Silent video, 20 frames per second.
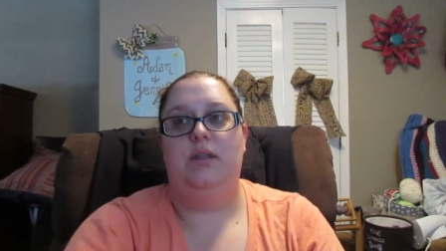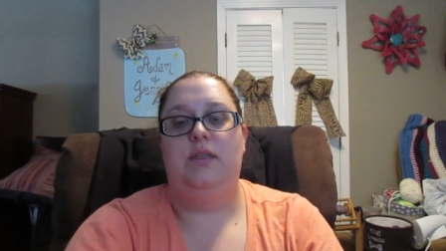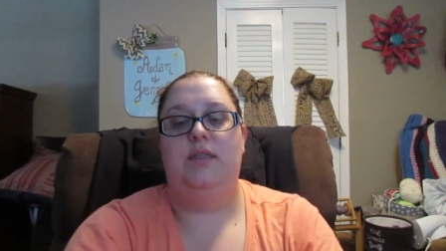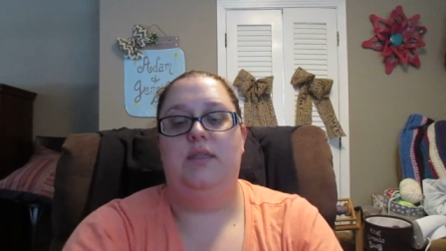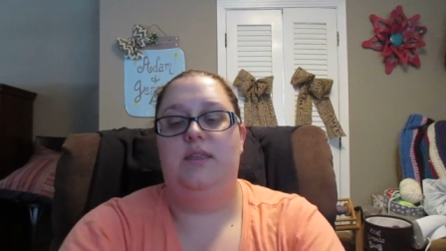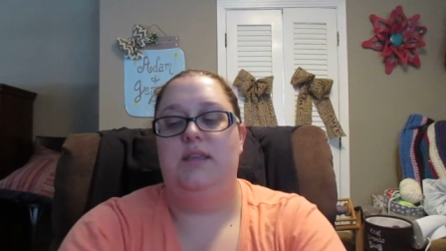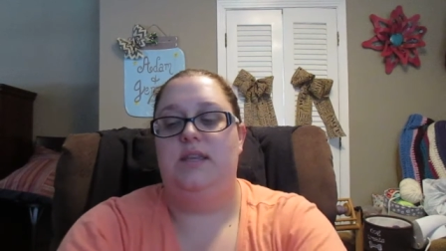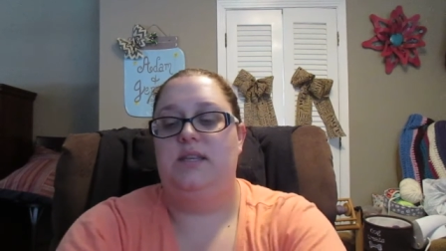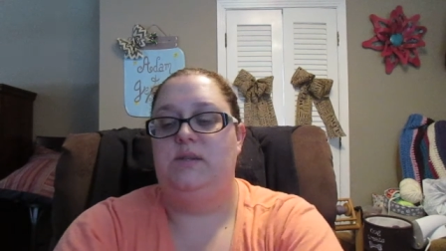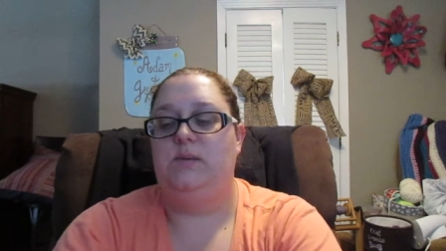
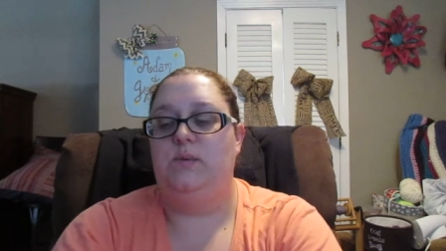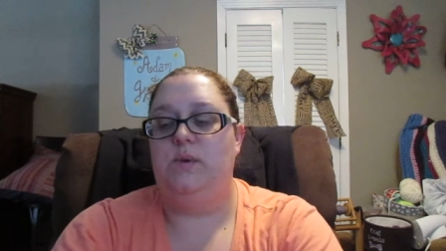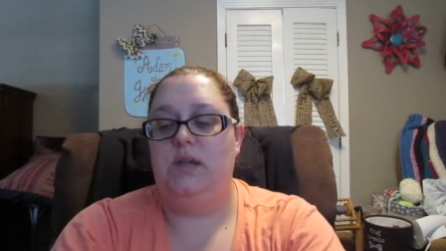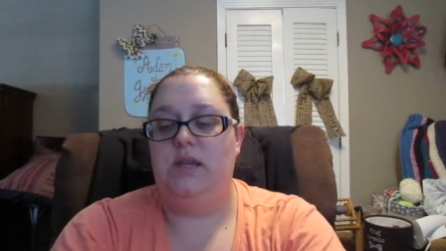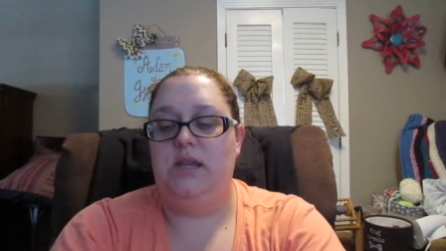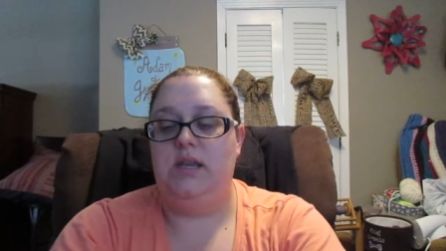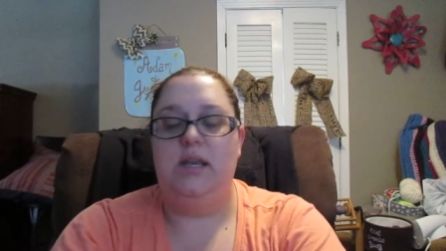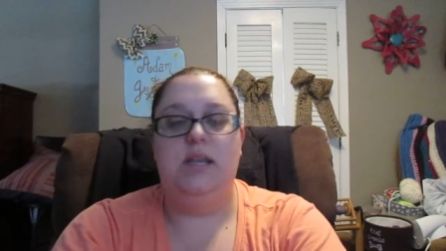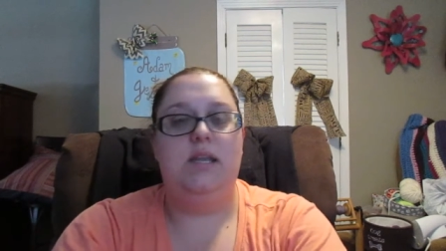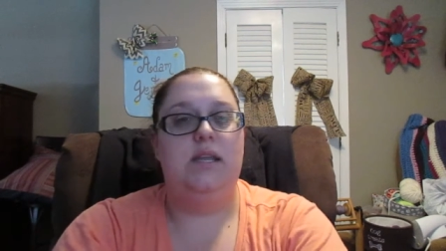this
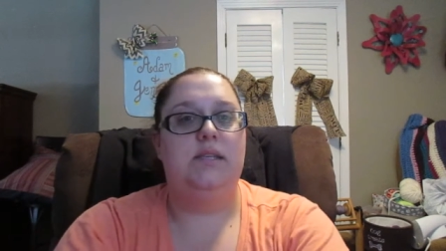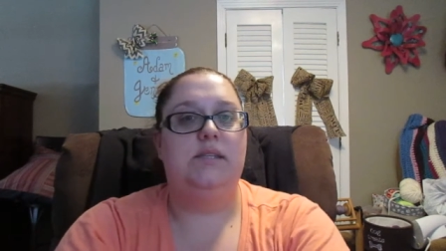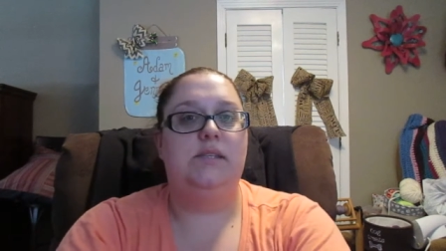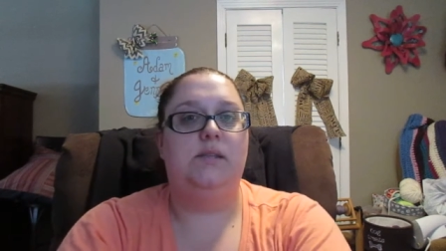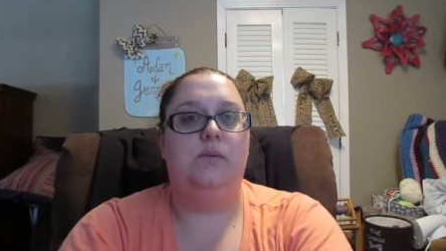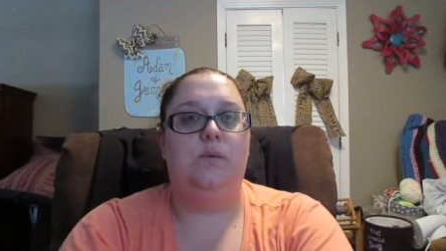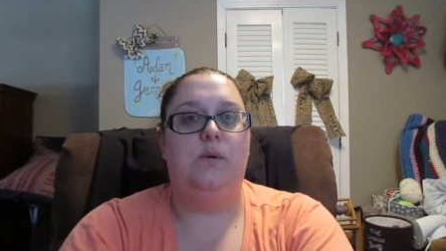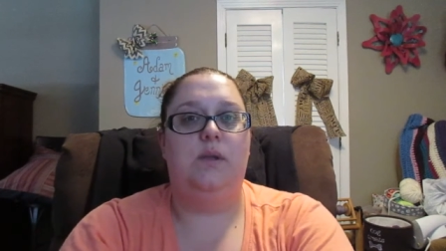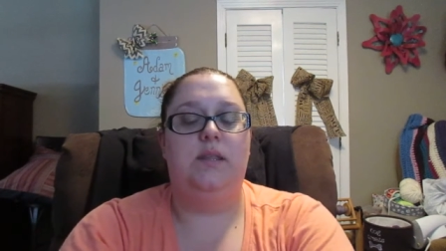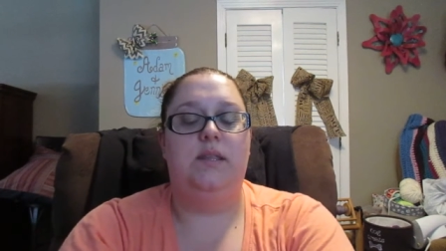one is
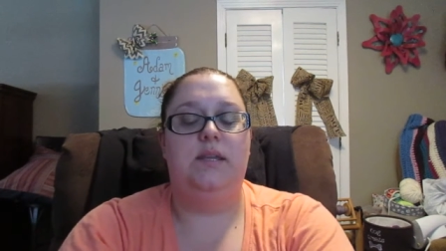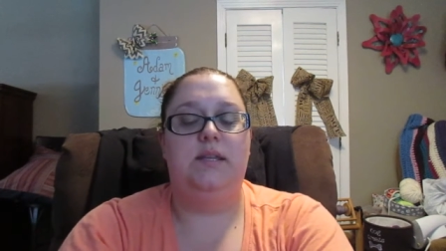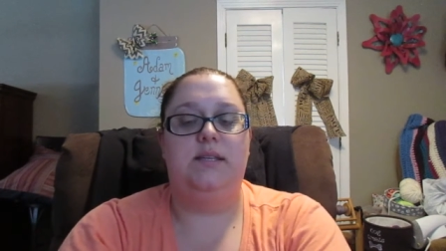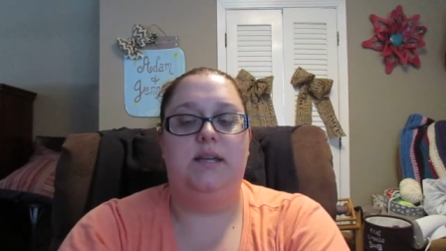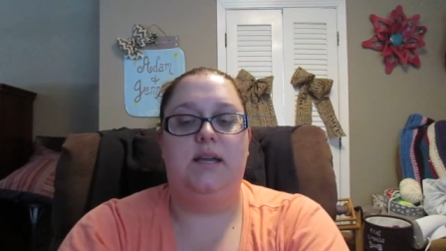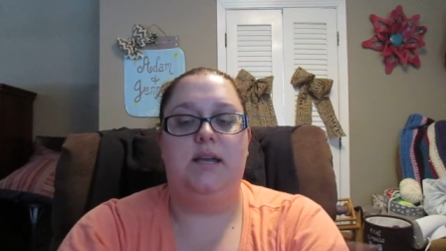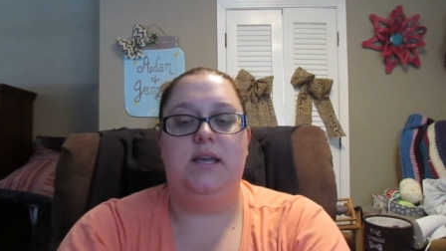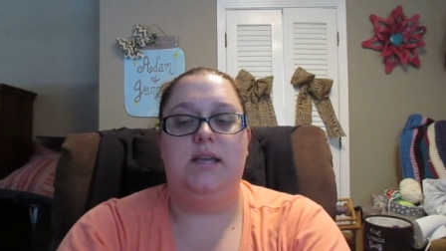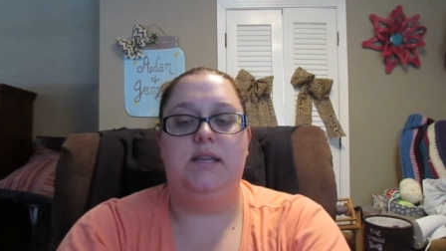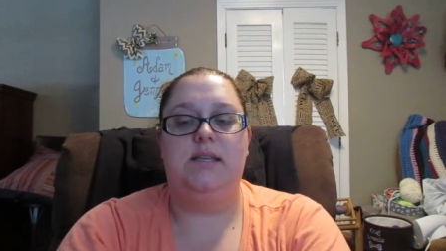the one that
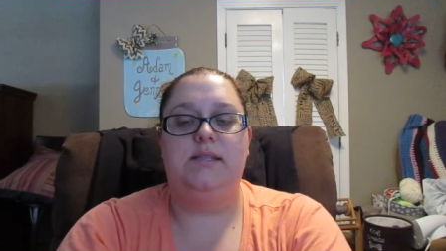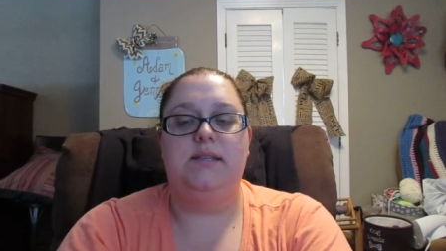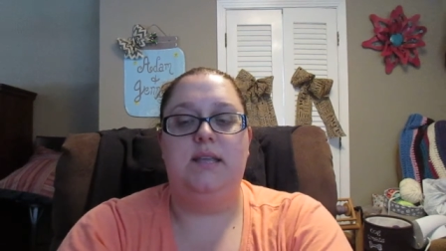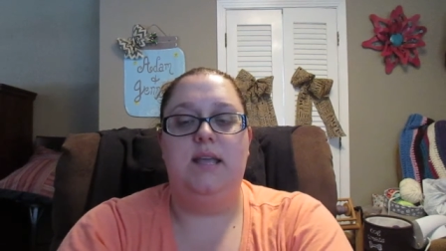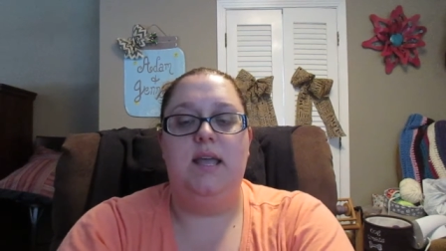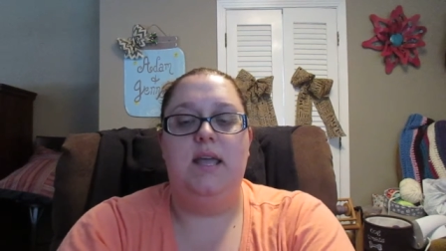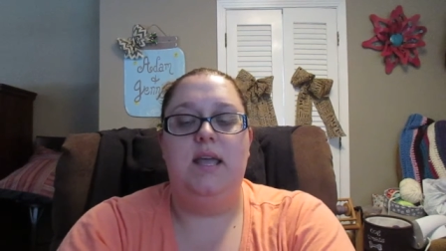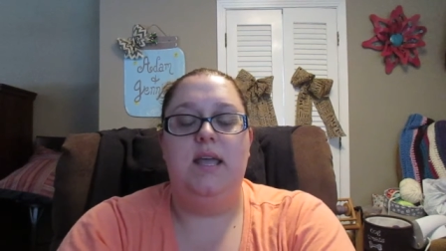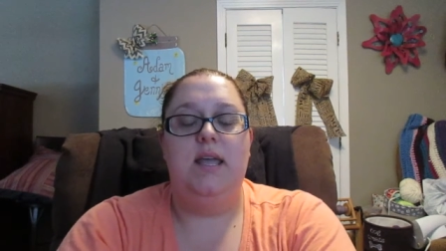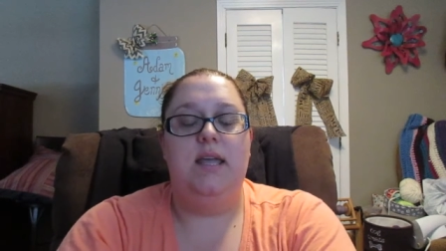does,
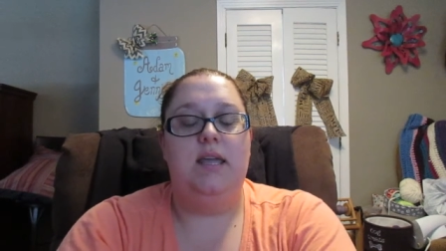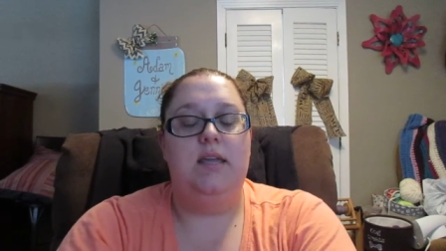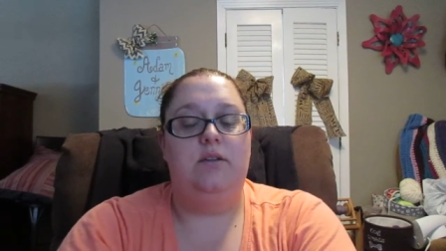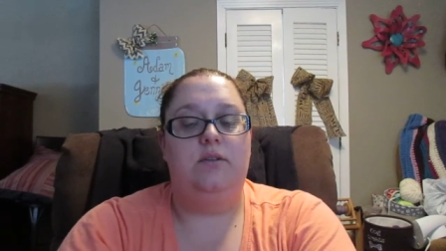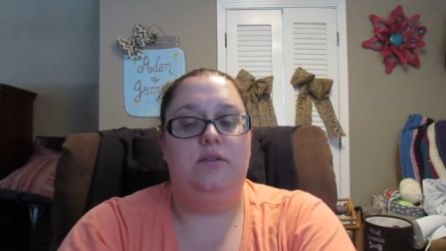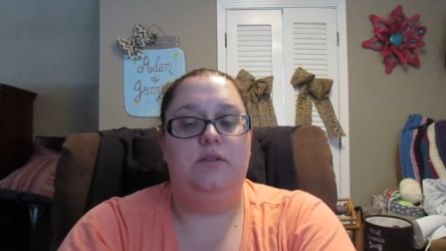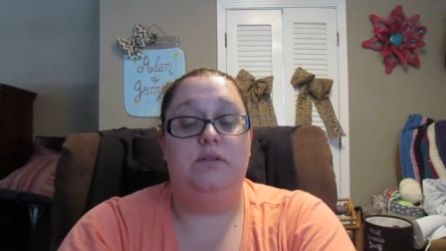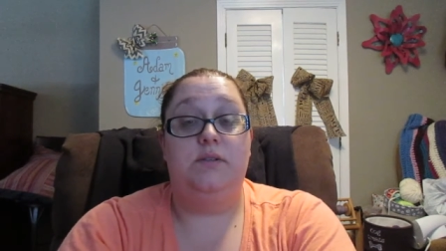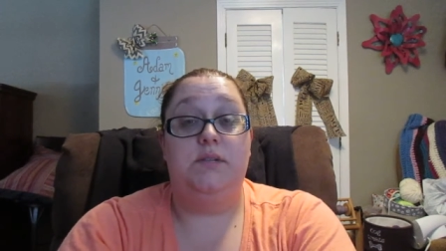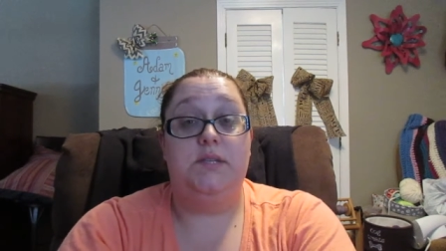
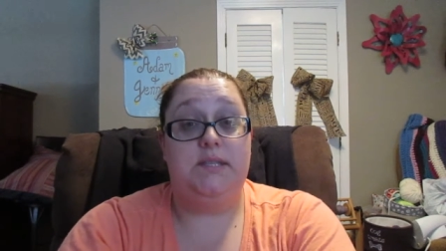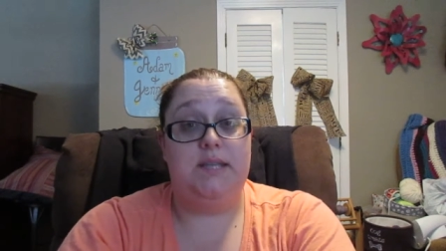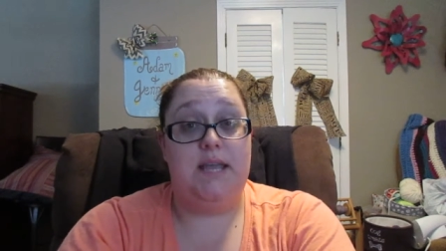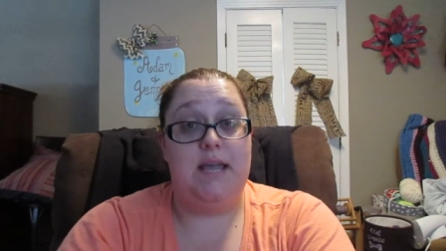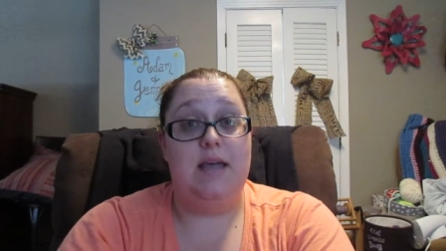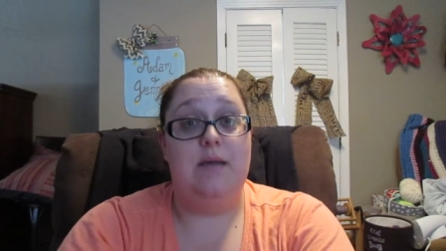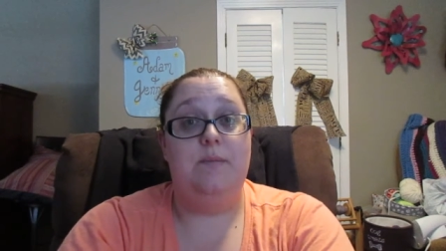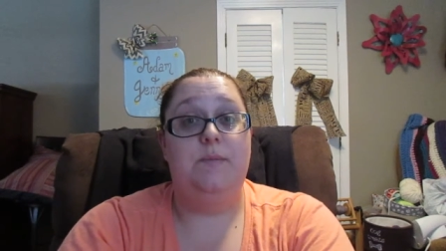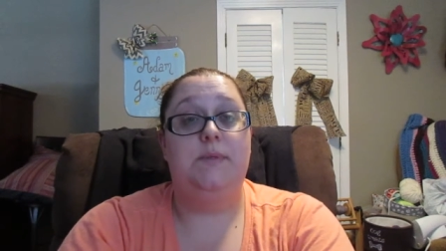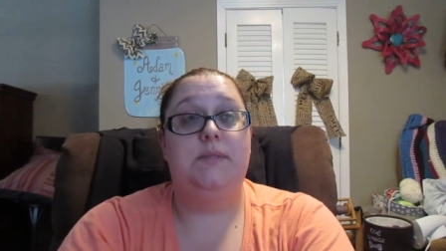it'll do
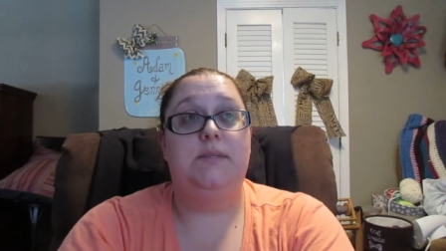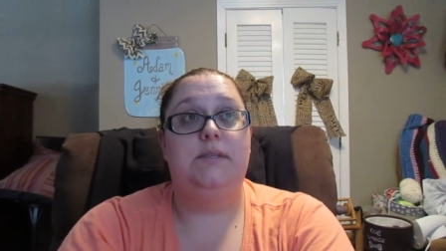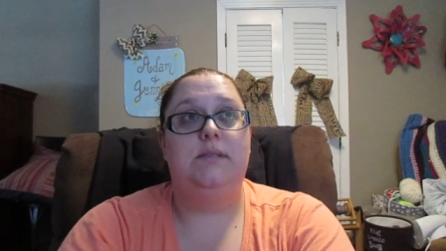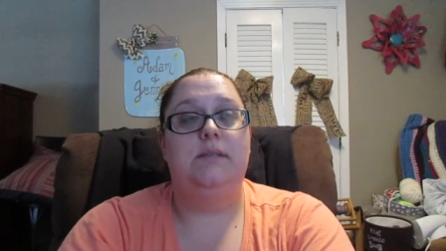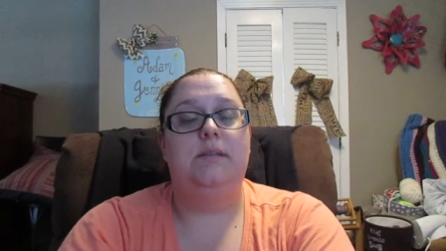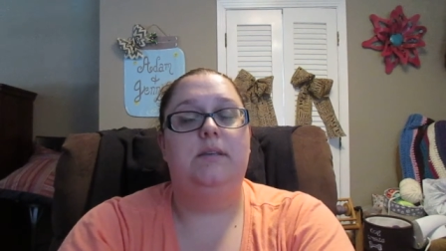steps,